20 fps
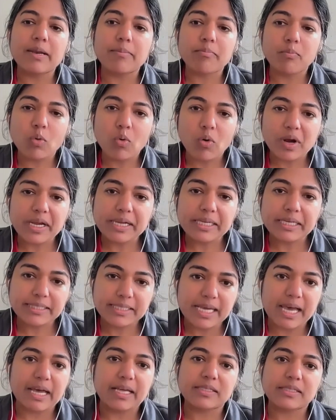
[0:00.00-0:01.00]
and more
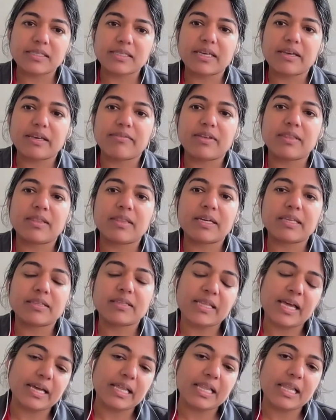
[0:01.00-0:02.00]
intense given
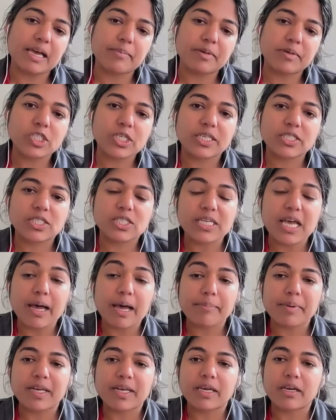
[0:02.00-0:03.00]
that climate change is
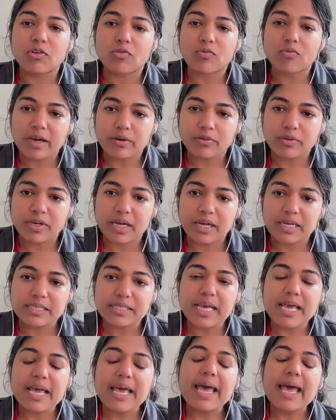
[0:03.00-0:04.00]
happening around us.
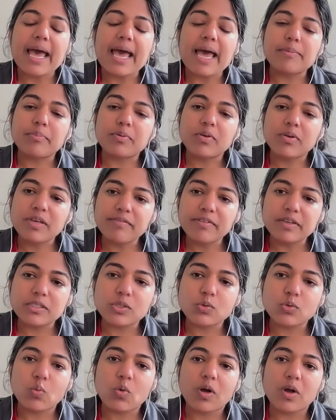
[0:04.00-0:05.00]
And
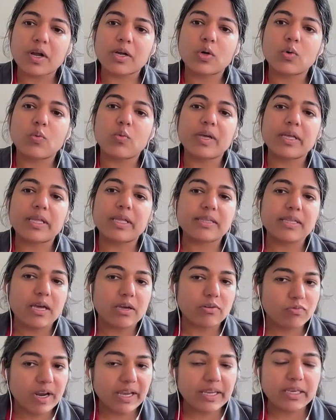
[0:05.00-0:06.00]
previous work with
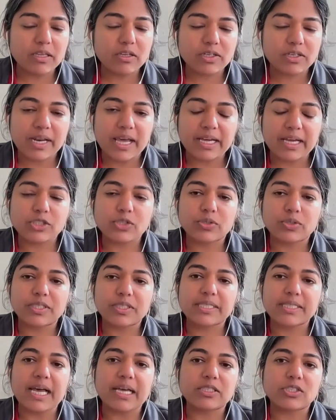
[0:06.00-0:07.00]
regular natural
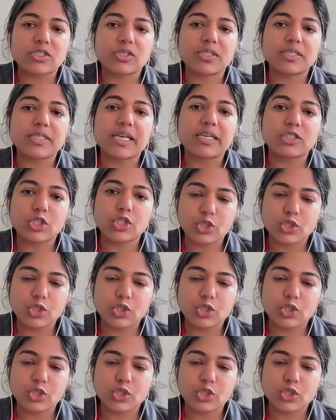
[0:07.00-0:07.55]
disasters has